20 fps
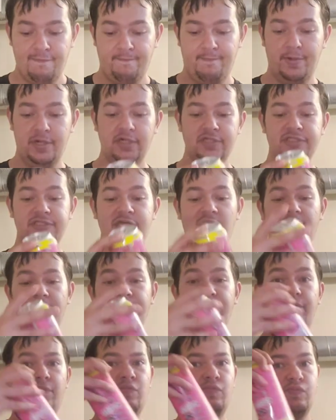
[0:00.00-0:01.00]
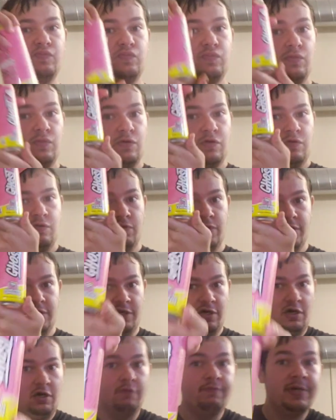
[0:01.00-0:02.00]
First up, we're
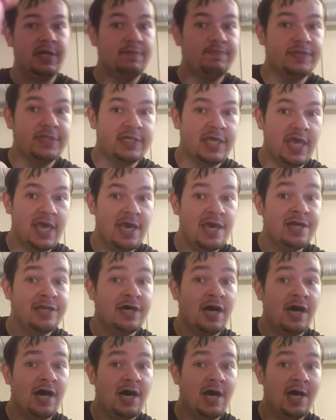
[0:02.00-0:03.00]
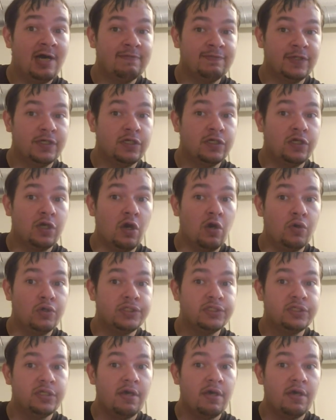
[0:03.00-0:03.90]
gonna open up the can of Sour